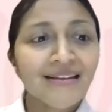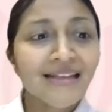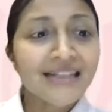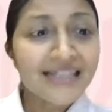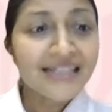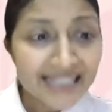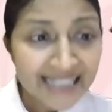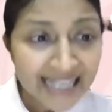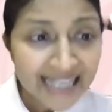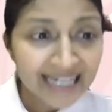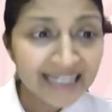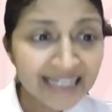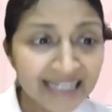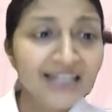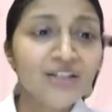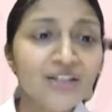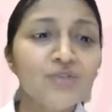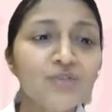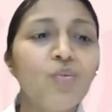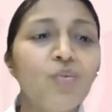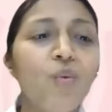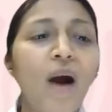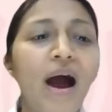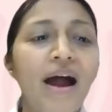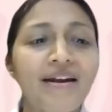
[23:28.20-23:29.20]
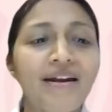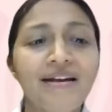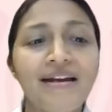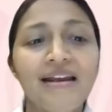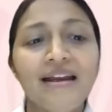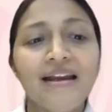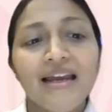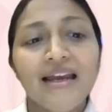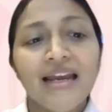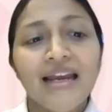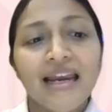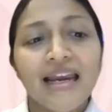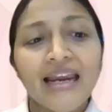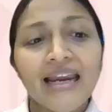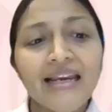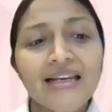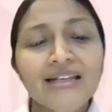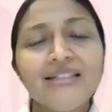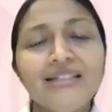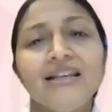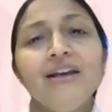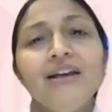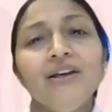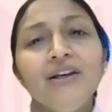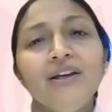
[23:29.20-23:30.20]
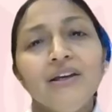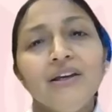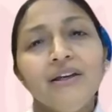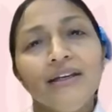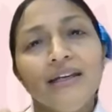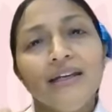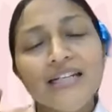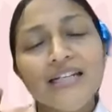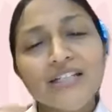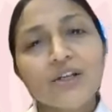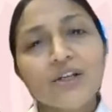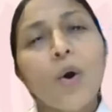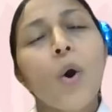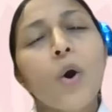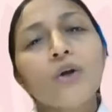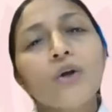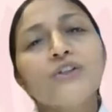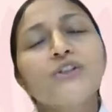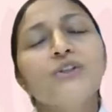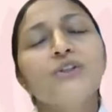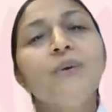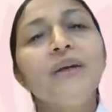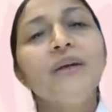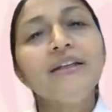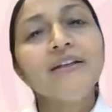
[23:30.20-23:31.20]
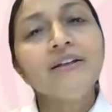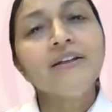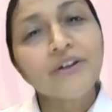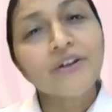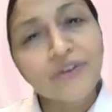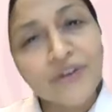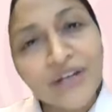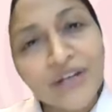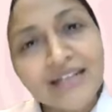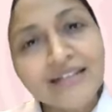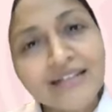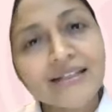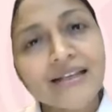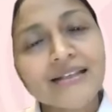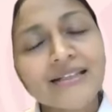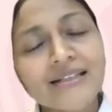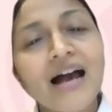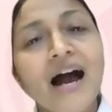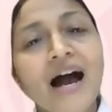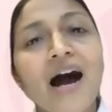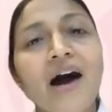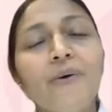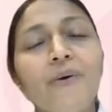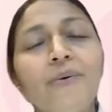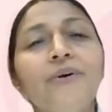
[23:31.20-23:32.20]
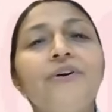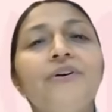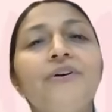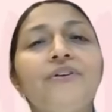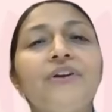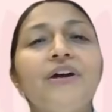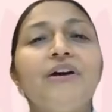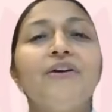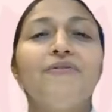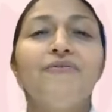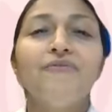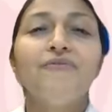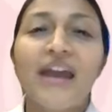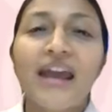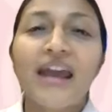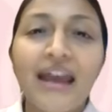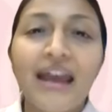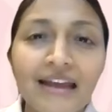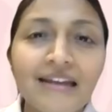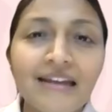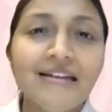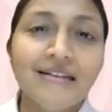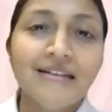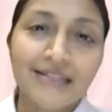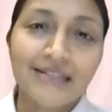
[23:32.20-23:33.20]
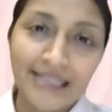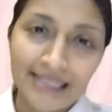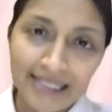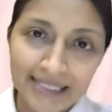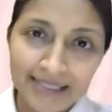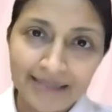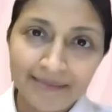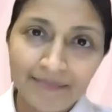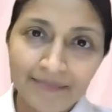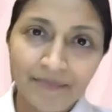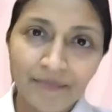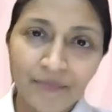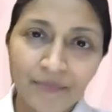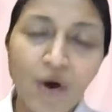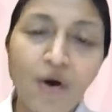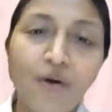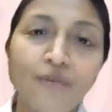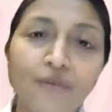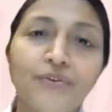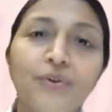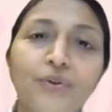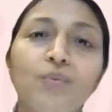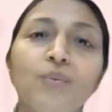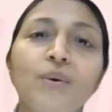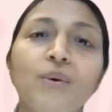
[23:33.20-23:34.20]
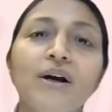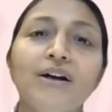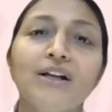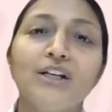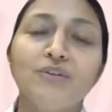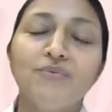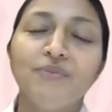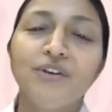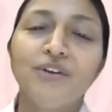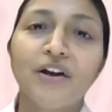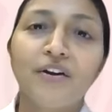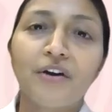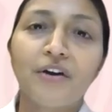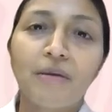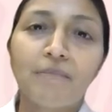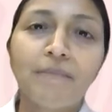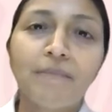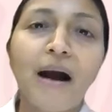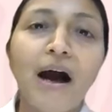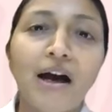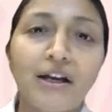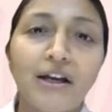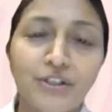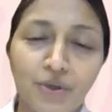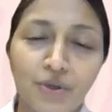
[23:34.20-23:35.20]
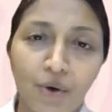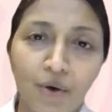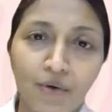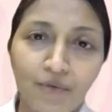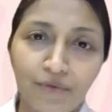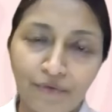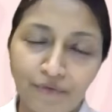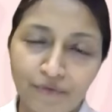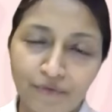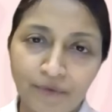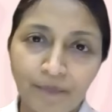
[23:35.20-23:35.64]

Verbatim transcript: The second one is it also increases our awareness of the world we are a part of.